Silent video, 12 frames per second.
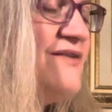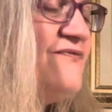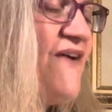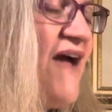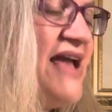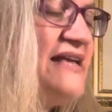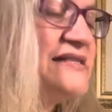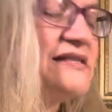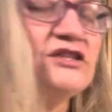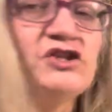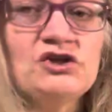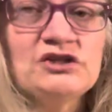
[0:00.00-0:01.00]
face
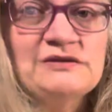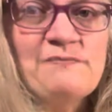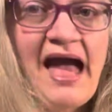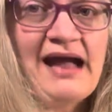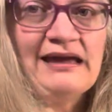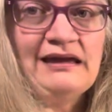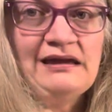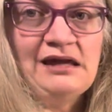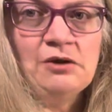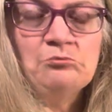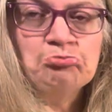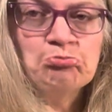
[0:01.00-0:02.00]
looked back at
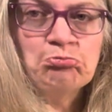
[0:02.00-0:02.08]
him.